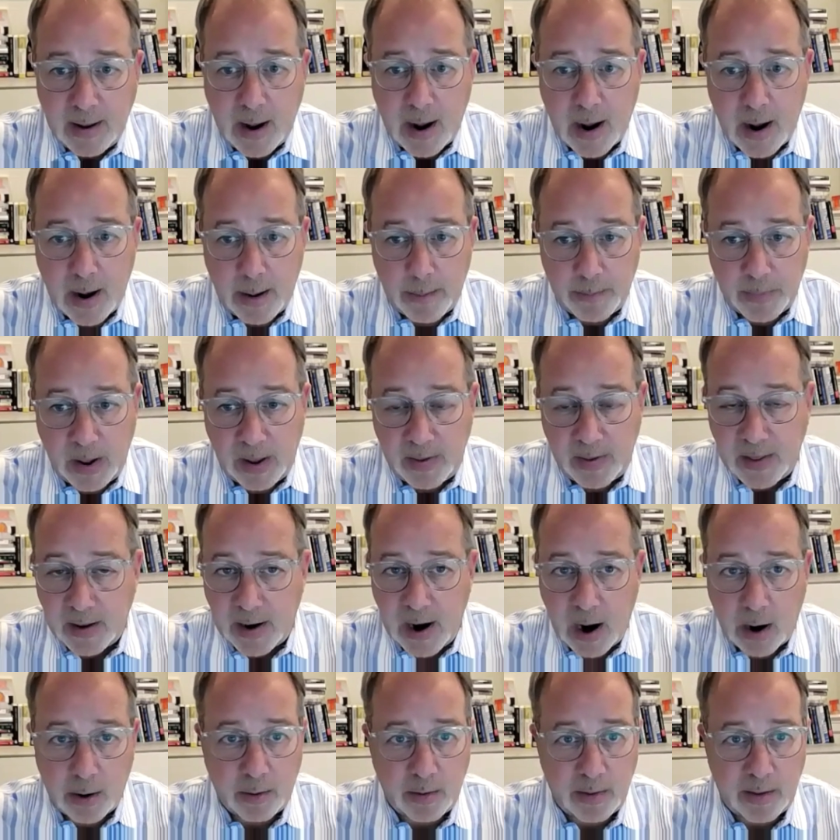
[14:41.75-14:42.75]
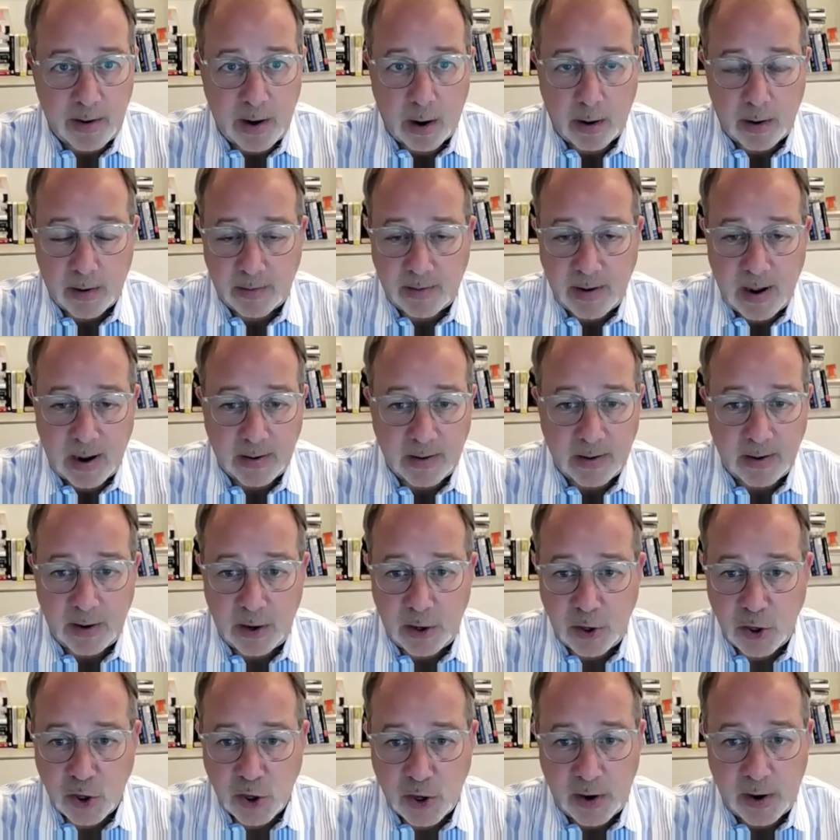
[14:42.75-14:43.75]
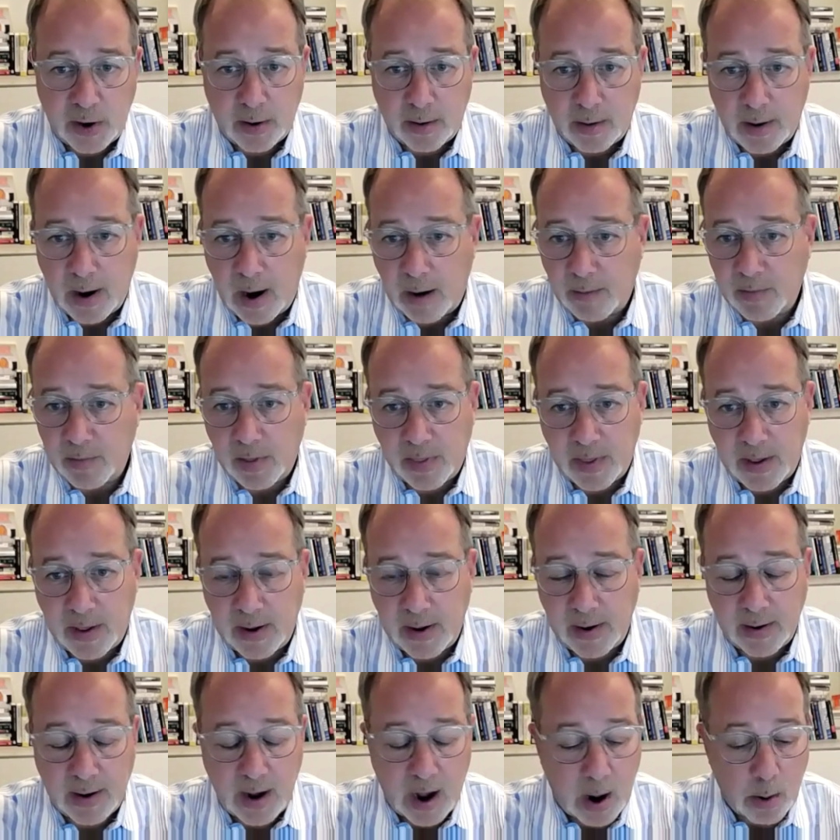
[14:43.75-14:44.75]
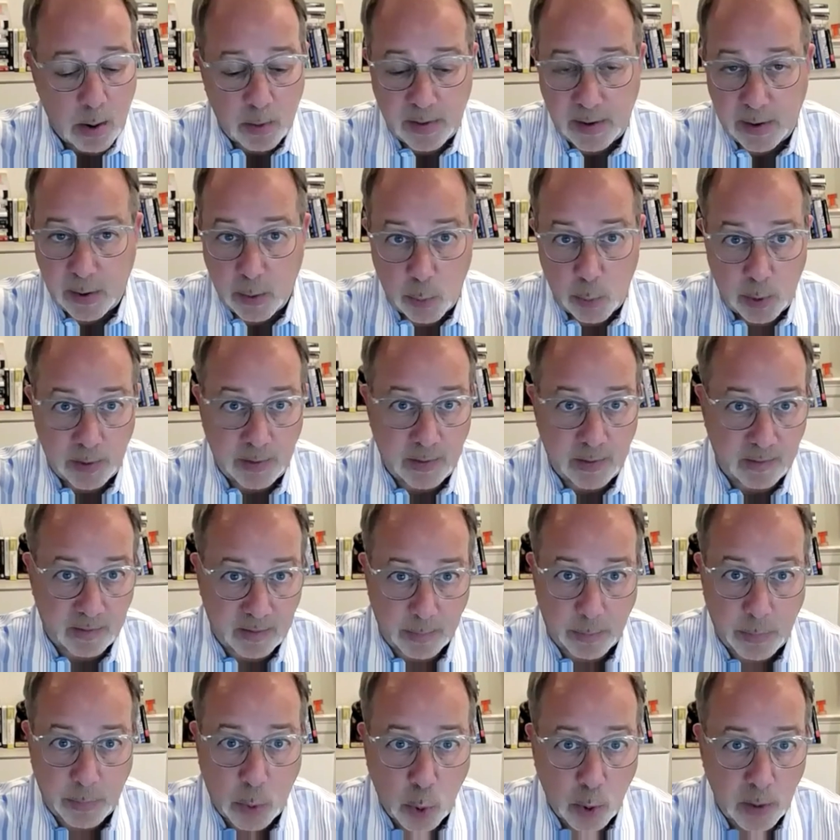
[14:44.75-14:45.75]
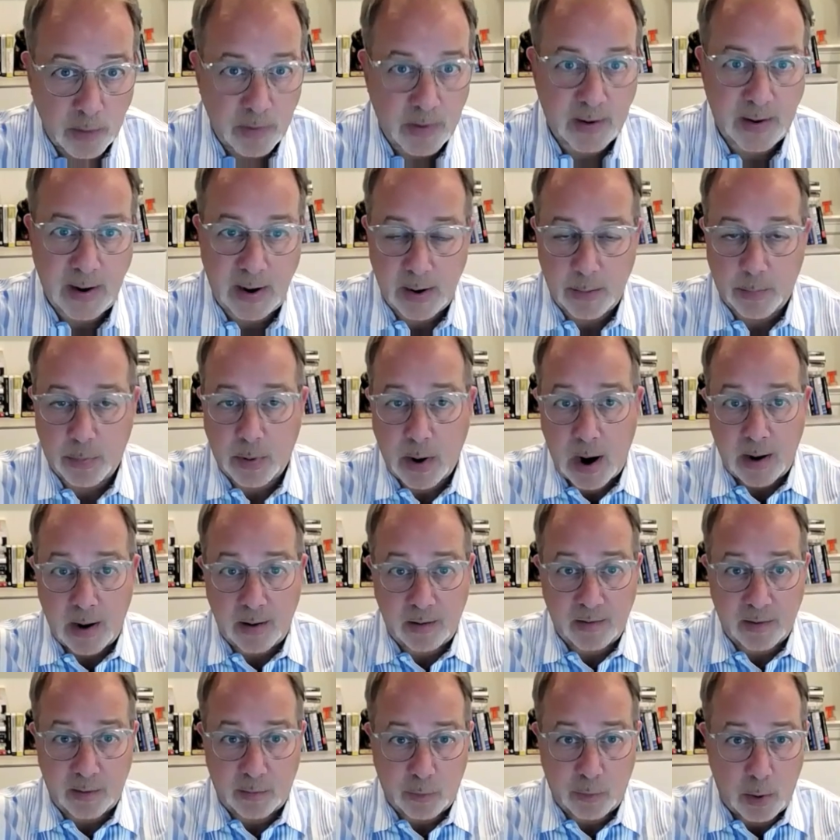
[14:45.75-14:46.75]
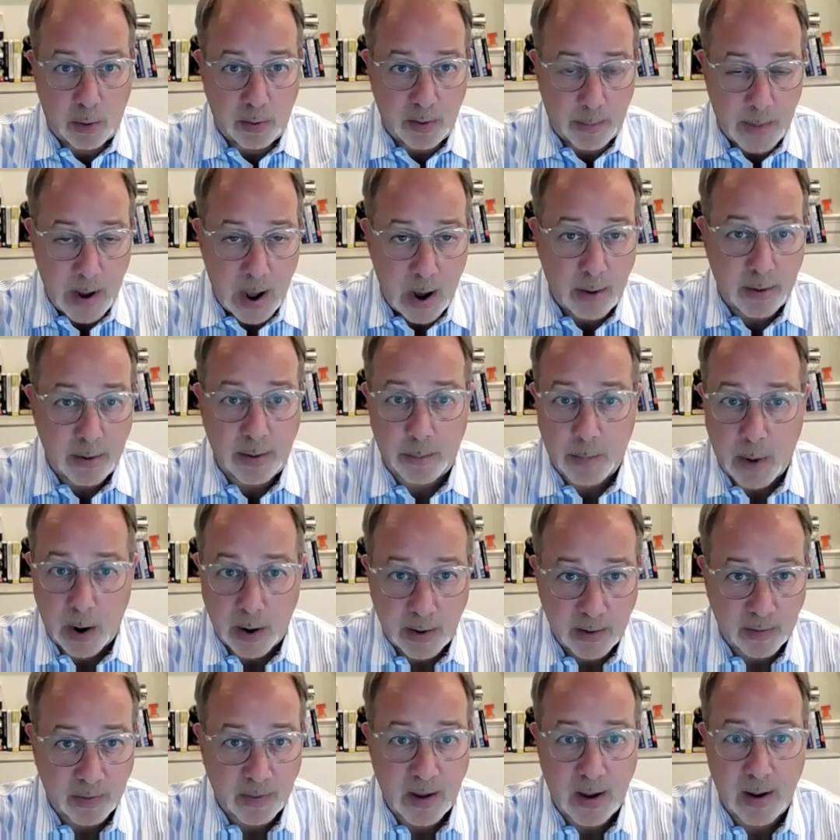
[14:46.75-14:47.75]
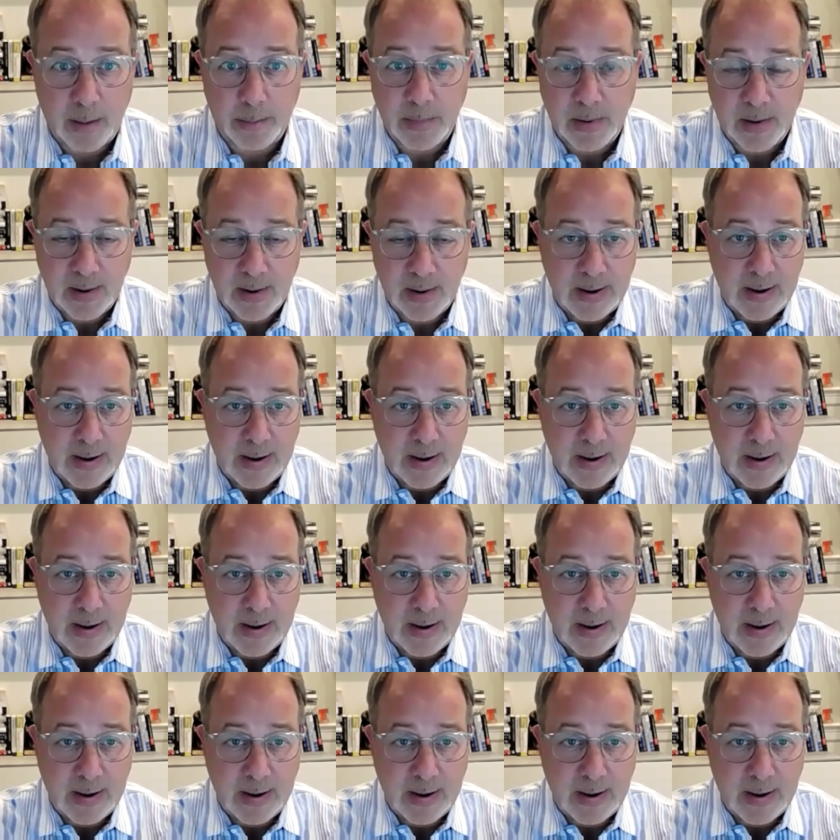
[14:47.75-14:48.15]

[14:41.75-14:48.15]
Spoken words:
And then how do they architect and engineer everything? How are they going to support the data products and roll them out and market them?